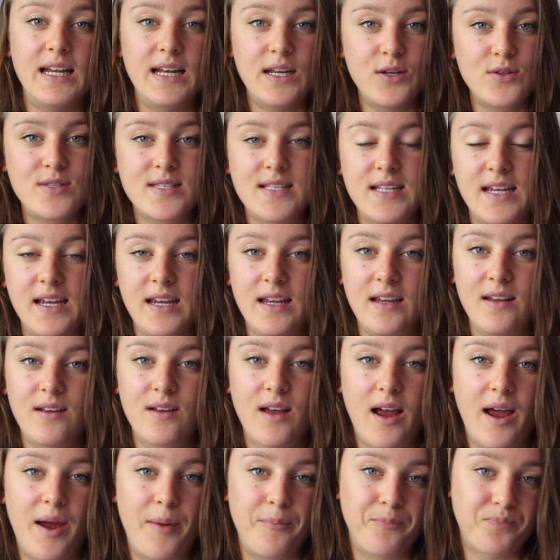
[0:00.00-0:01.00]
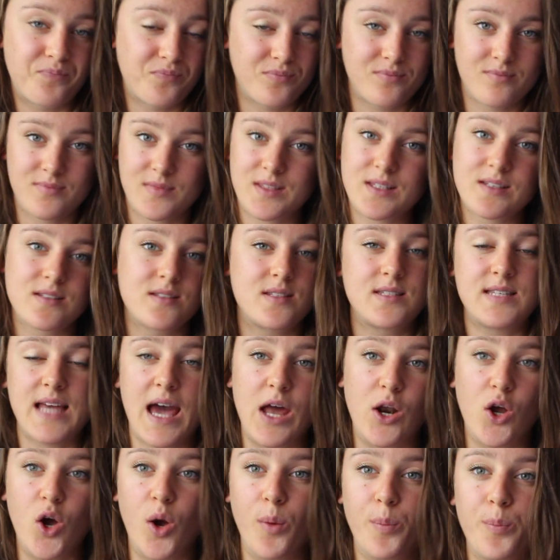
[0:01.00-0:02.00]
loosely
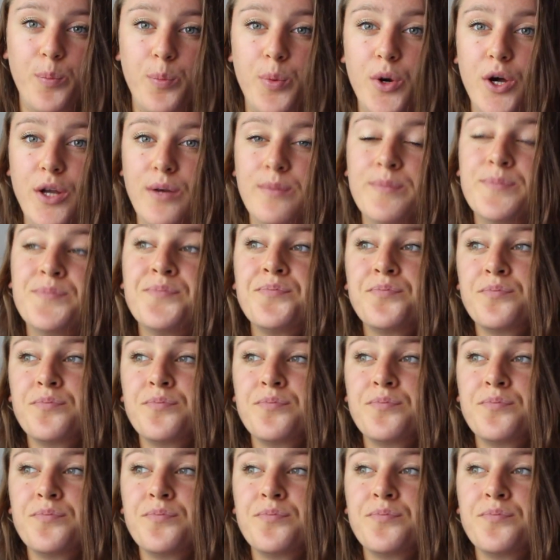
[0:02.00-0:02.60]
set up. But